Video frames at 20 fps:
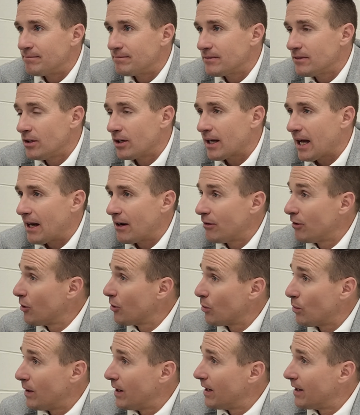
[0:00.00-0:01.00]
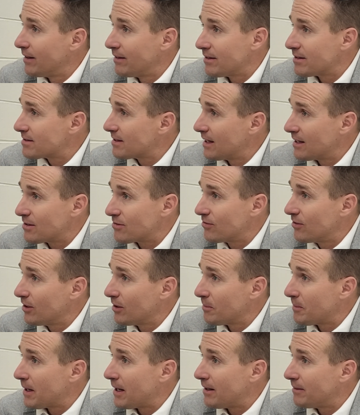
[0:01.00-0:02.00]
look, I don't know the way the Saints feel
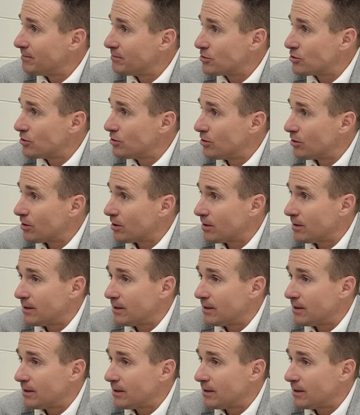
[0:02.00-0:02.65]
about Shedeur.